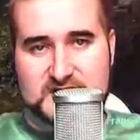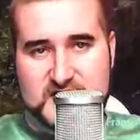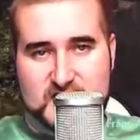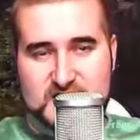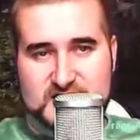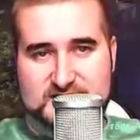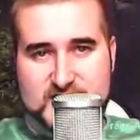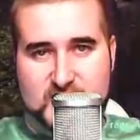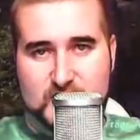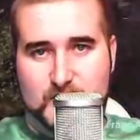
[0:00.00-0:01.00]
the only
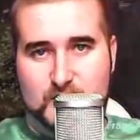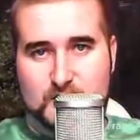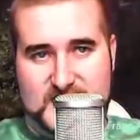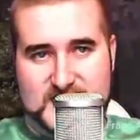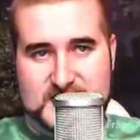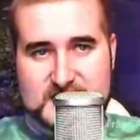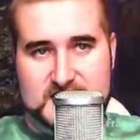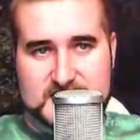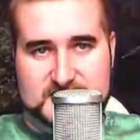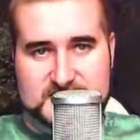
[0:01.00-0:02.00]
variable being